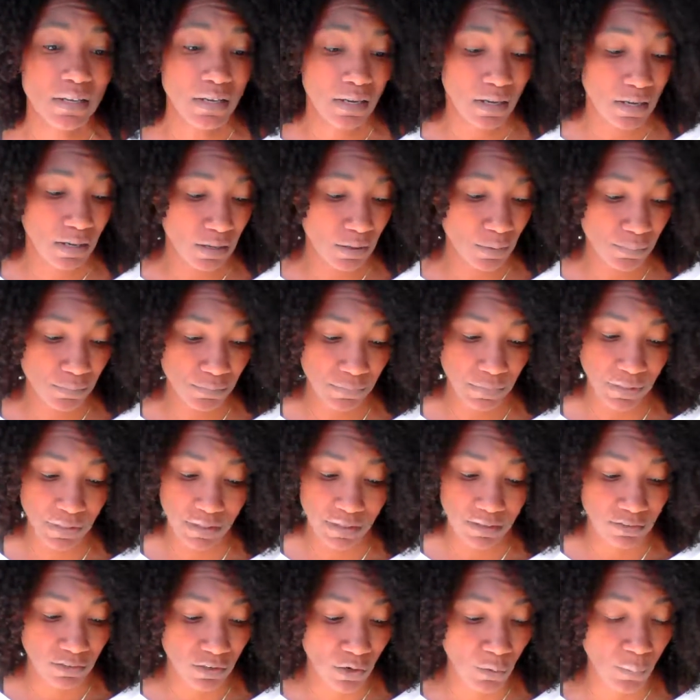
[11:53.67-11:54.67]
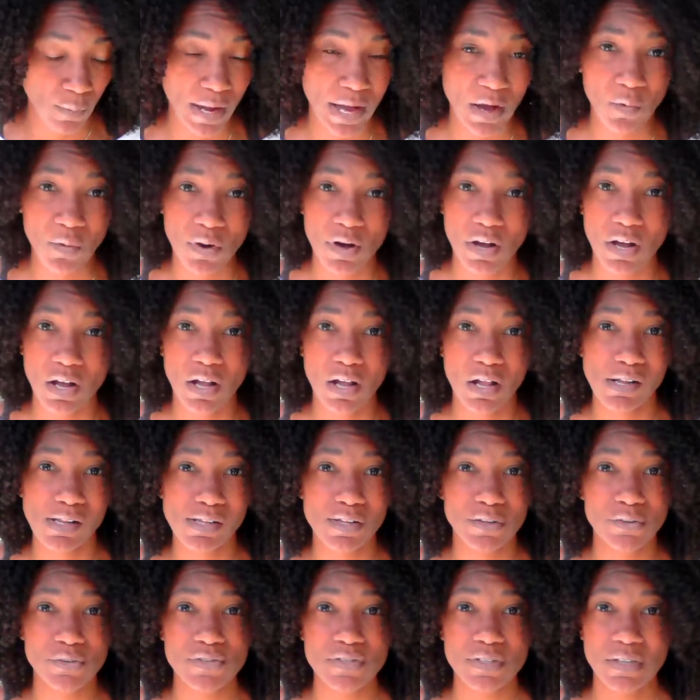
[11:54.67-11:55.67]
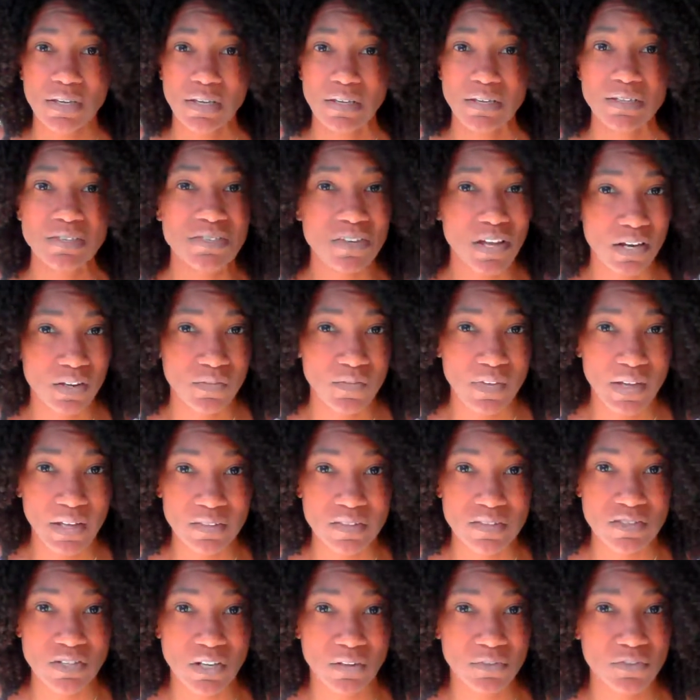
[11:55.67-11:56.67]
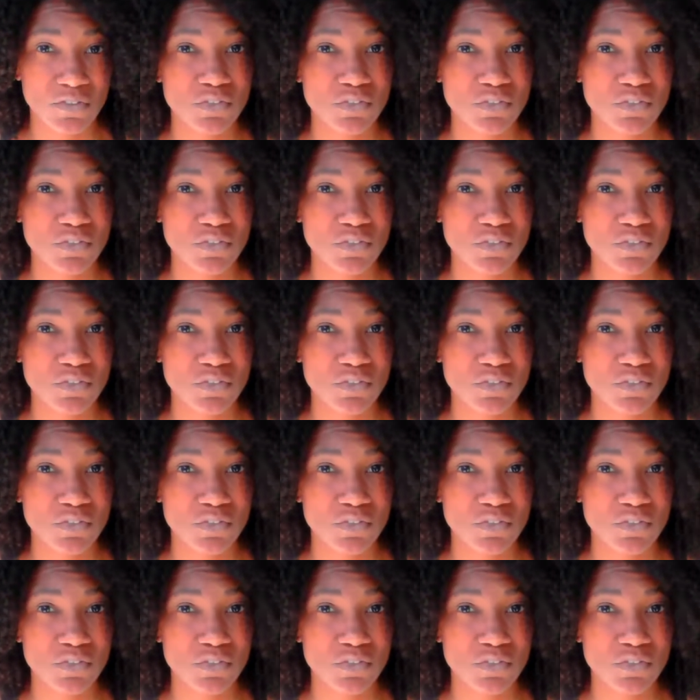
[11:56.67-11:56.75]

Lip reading: Again, no alcohols, none of that stuff.